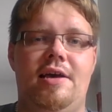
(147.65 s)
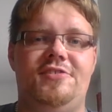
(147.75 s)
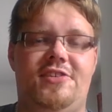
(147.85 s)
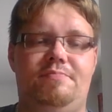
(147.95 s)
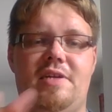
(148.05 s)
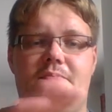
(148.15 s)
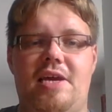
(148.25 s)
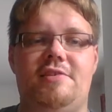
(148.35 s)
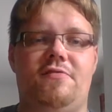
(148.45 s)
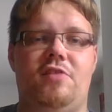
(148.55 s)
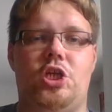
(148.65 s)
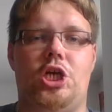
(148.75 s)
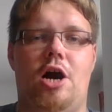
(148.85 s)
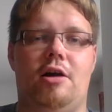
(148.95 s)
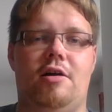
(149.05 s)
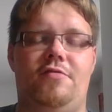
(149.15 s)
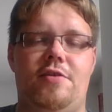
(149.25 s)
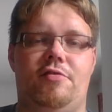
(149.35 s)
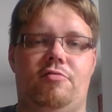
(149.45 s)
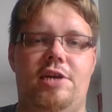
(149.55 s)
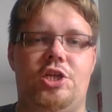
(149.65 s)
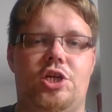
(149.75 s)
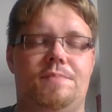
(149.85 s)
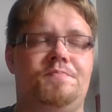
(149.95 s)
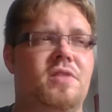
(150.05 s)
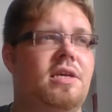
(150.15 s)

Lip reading: simply because of the geography of the region.